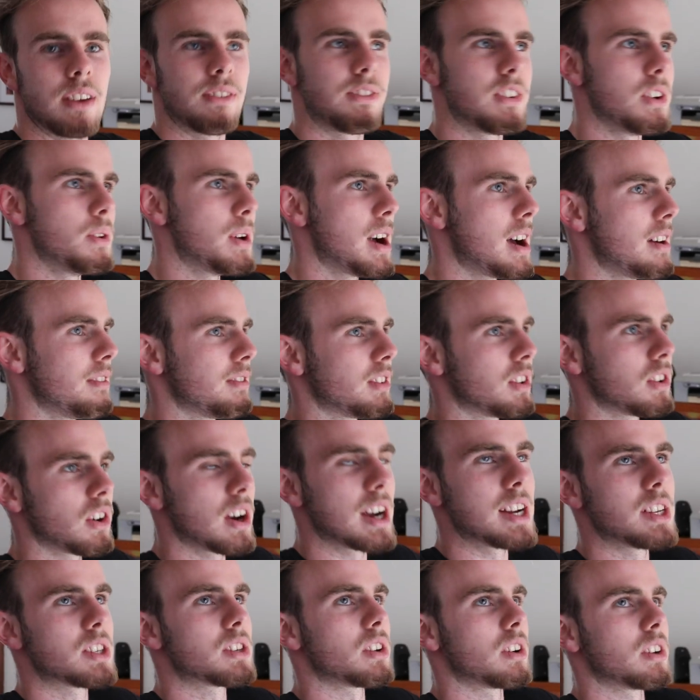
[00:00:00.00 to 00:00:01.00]
If you have
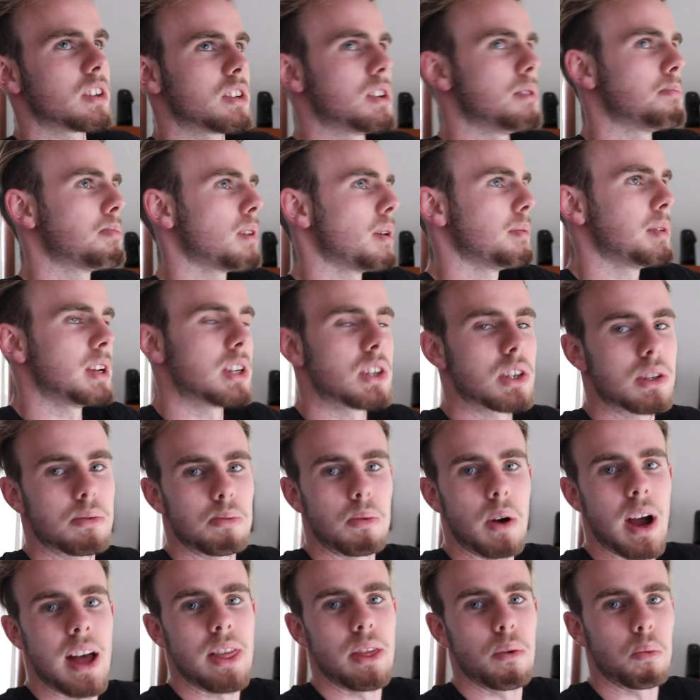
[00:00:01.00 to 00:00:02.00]
green socks, you probably just
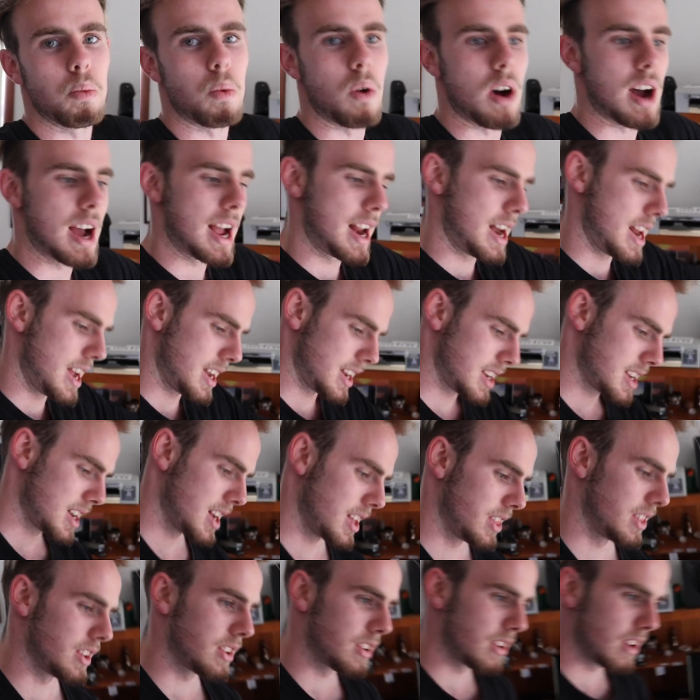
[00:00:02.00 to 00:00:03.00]
wear the white and
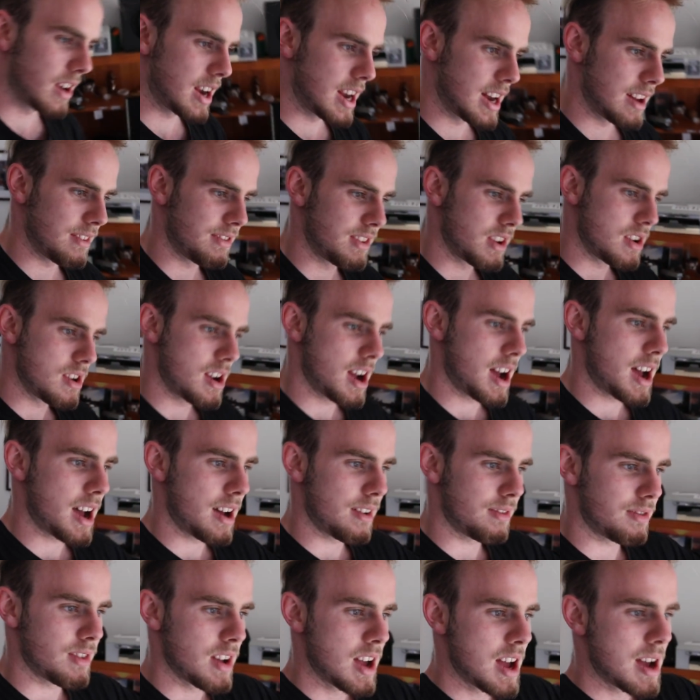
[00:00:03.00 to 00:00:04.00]
cut the green. If you
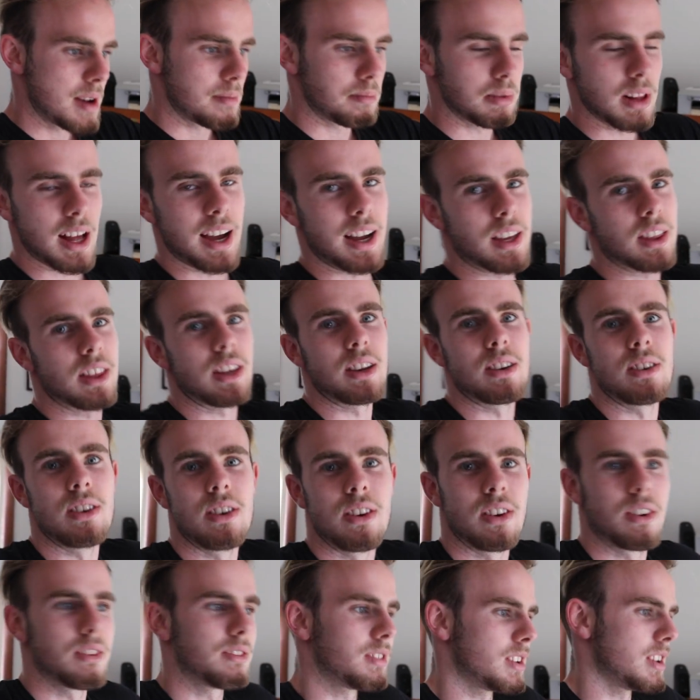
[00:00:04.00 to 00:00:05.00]
have black, then
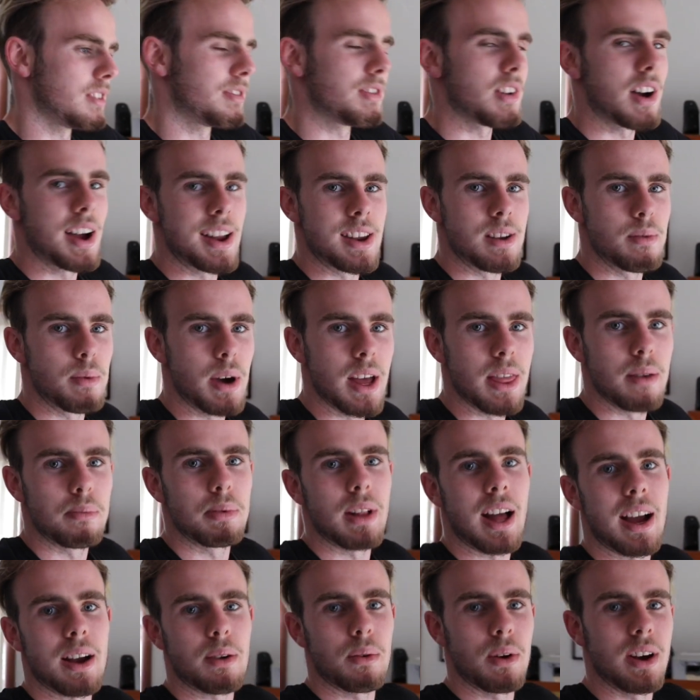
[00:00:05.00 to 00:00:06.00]
you're, you're fine. You wear the
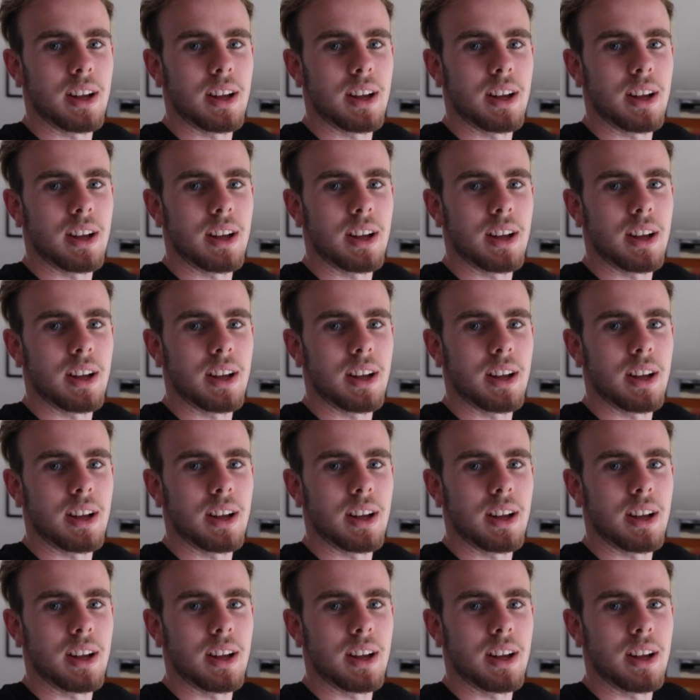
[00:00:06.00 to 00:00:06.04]
black